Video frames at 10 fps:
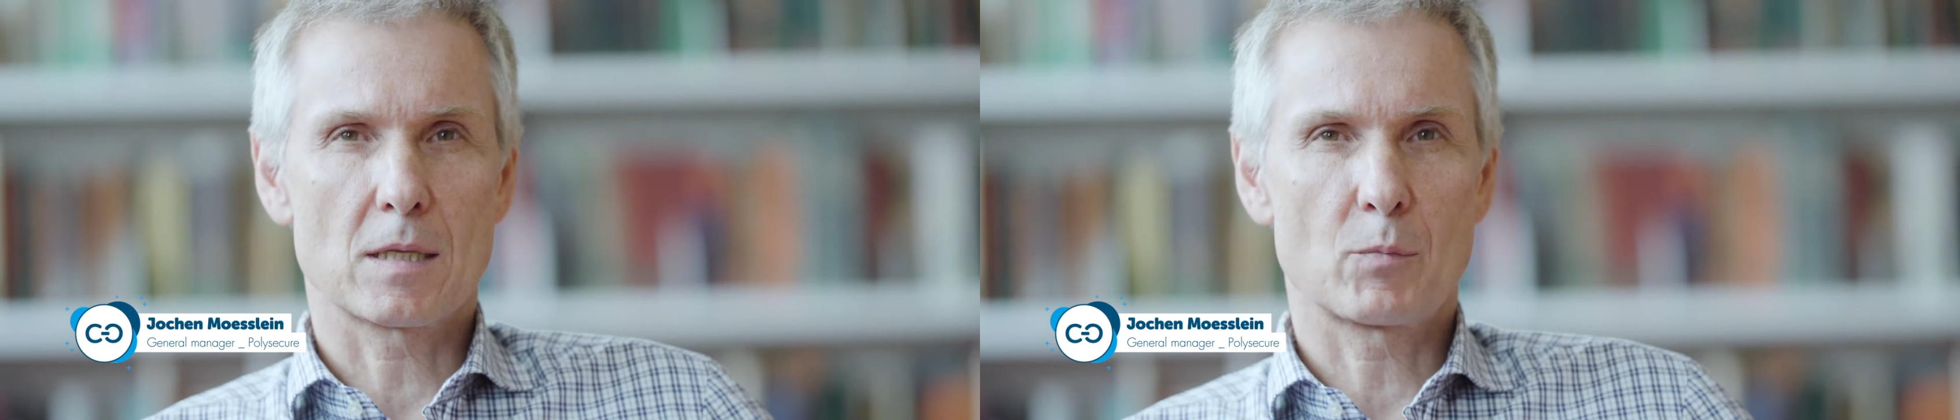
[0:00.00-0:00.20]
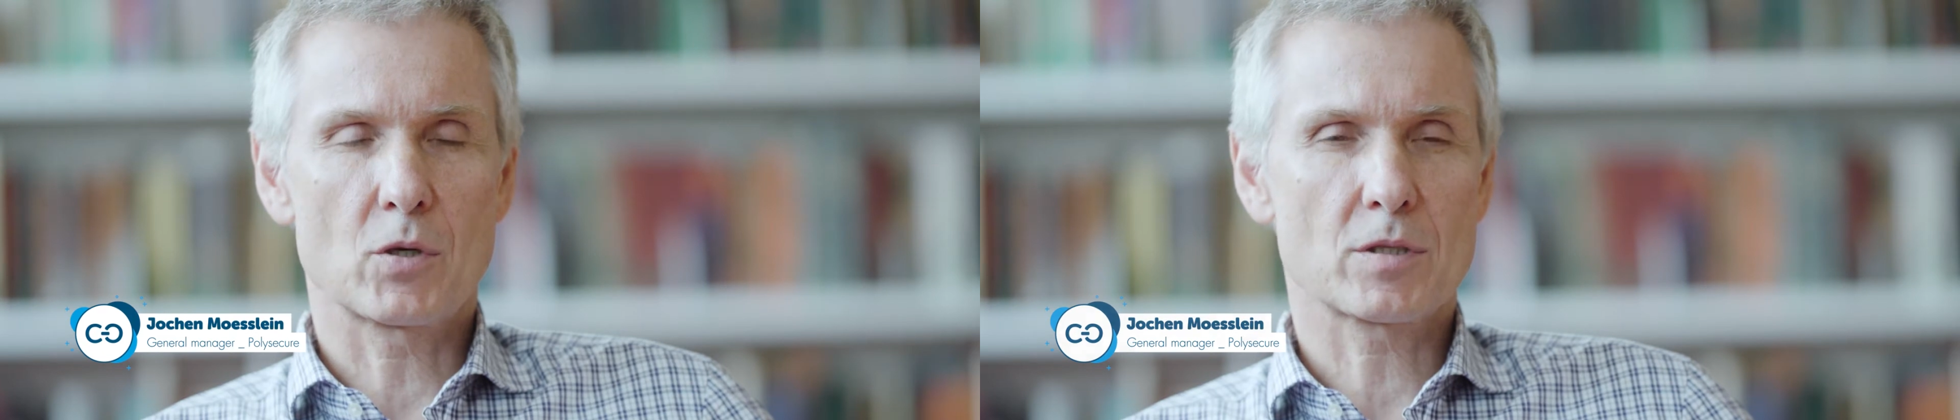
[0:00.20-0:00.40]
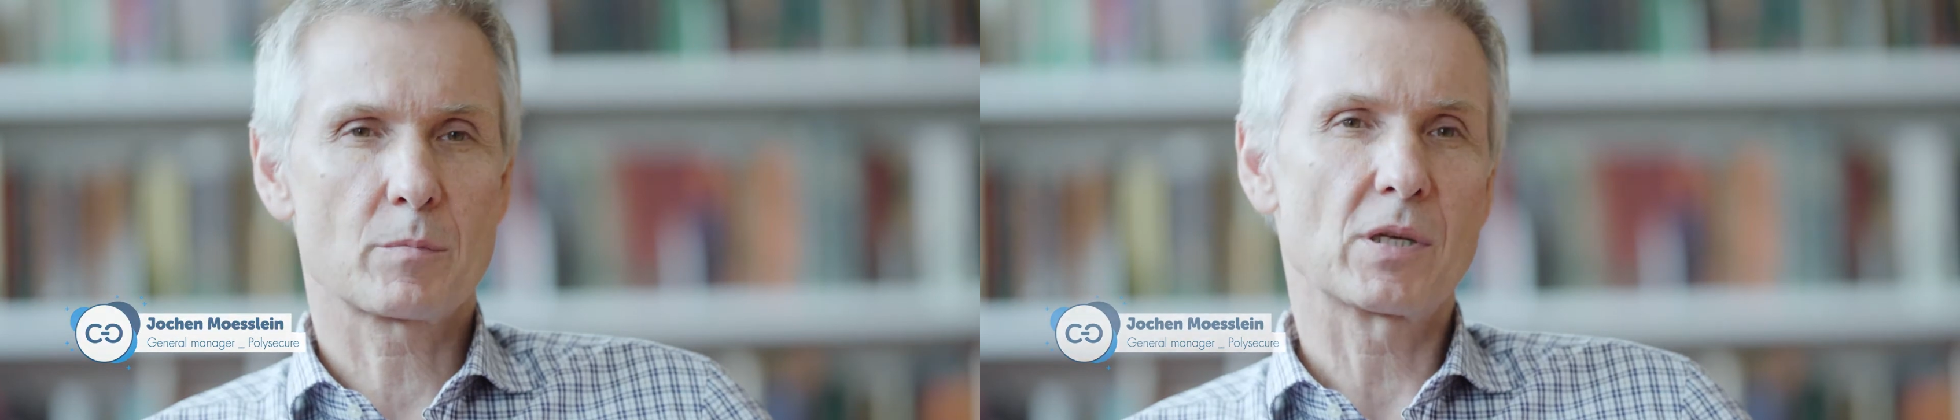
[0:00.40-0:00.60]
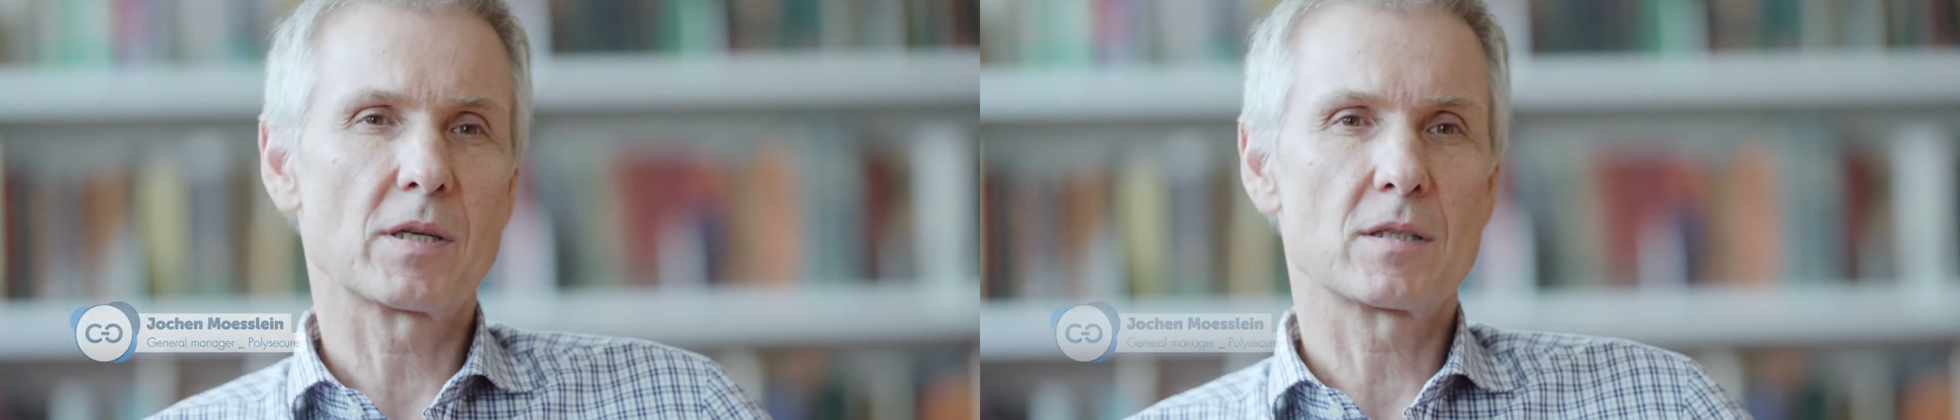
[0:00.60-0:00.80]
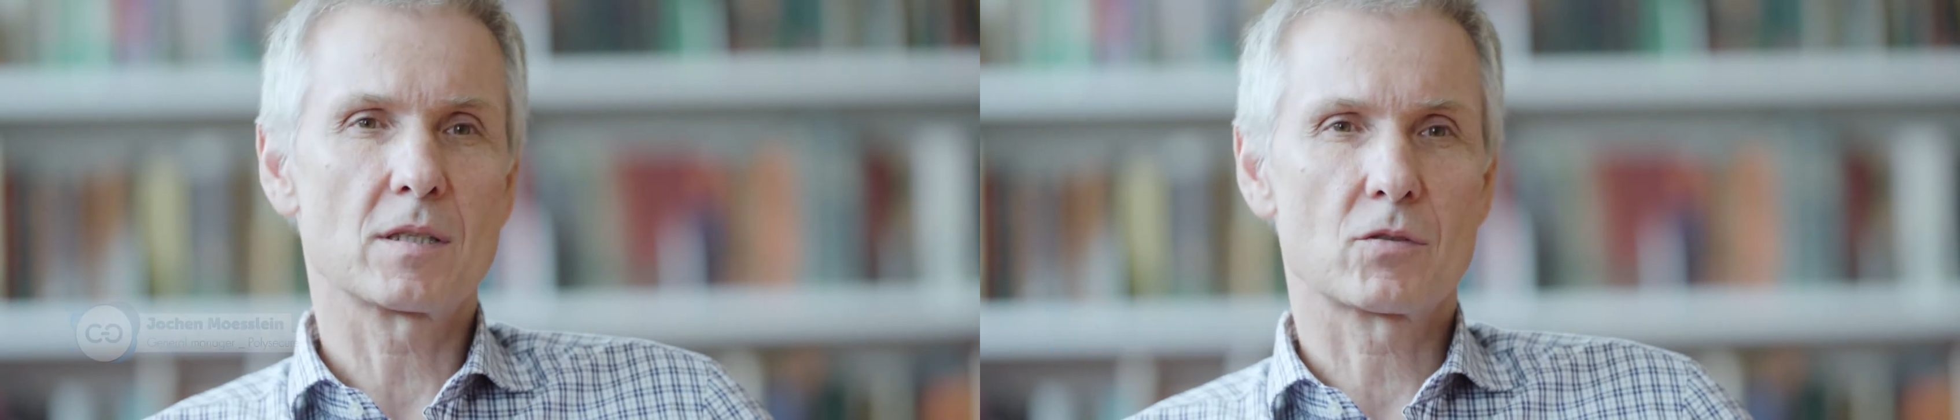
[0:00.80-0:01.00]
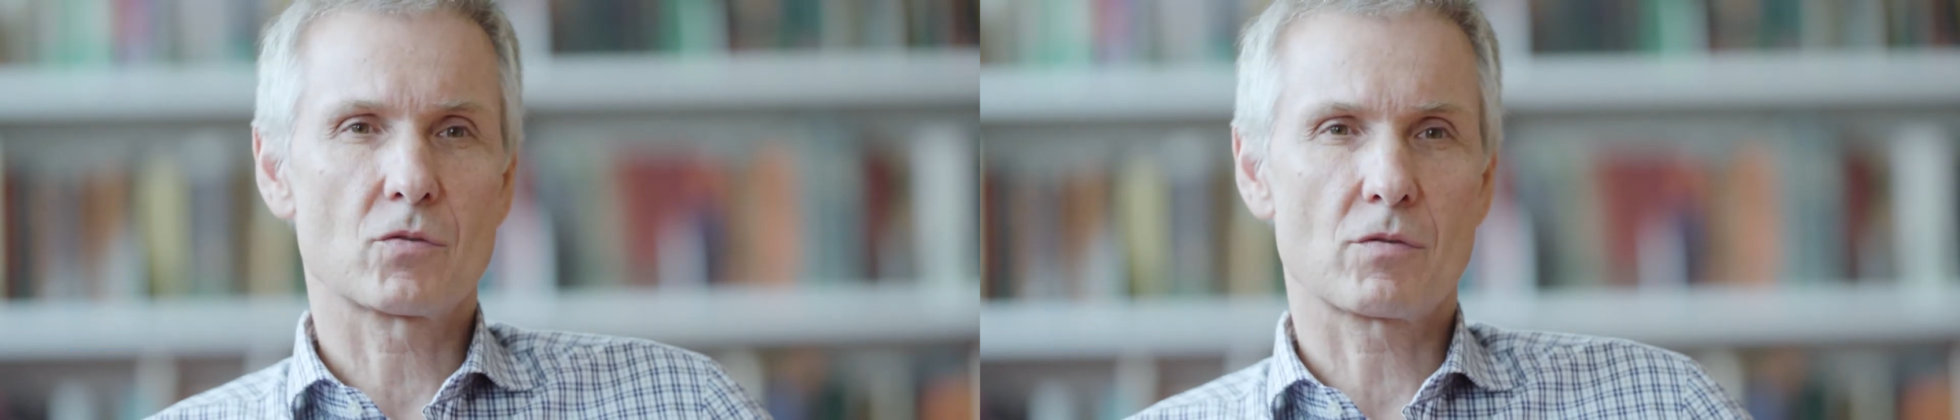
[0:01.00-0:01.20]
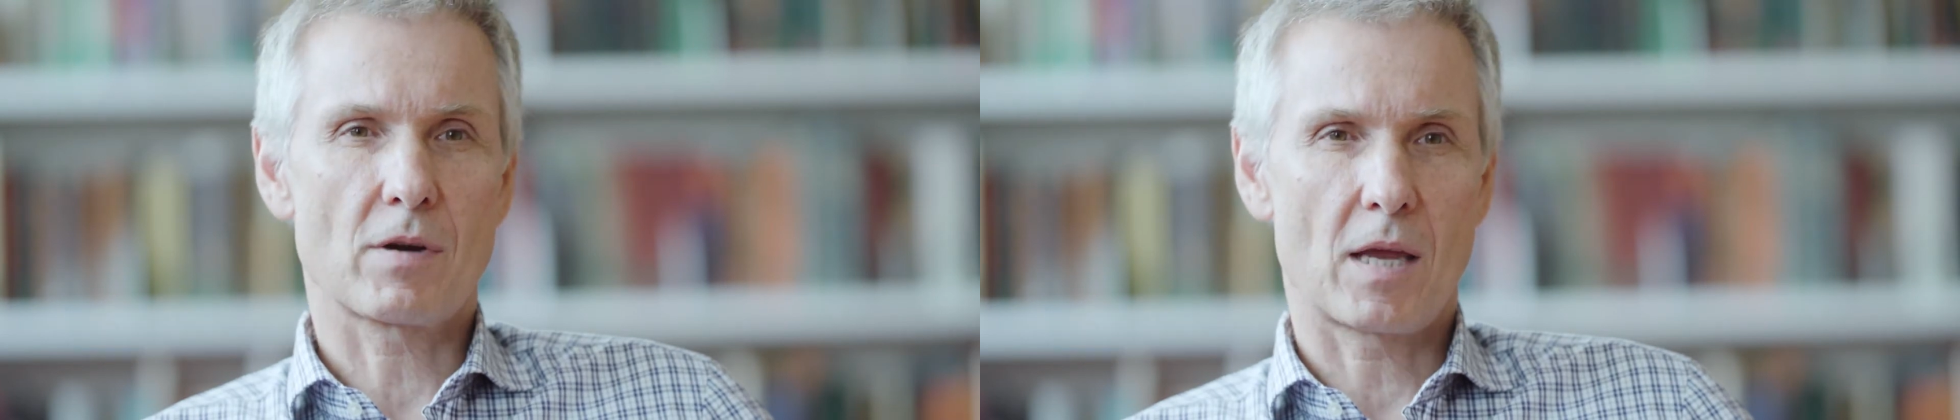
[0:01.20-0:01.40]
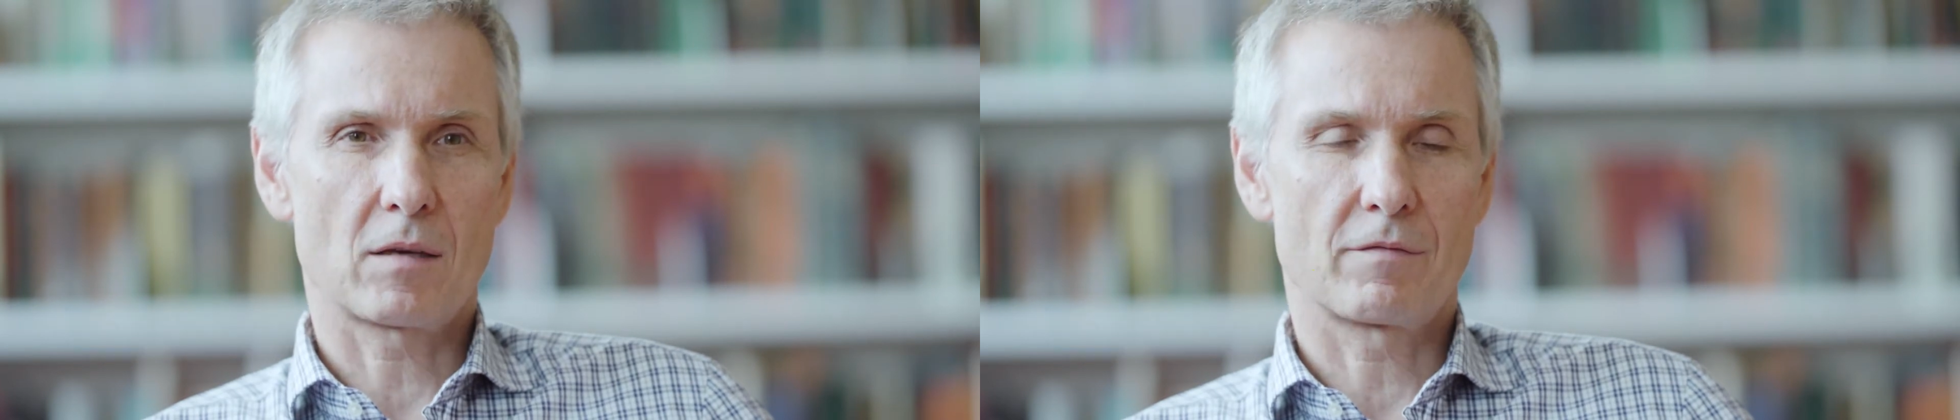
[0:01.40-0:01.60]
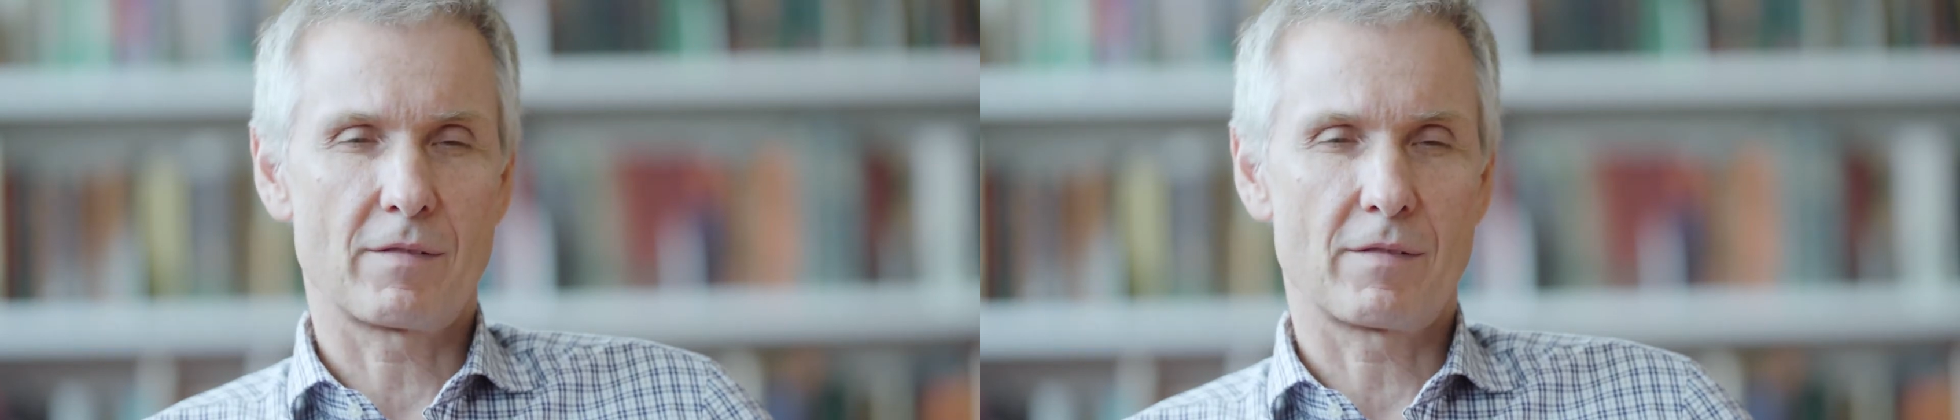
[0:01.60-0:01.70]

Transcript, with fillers: the possibility to create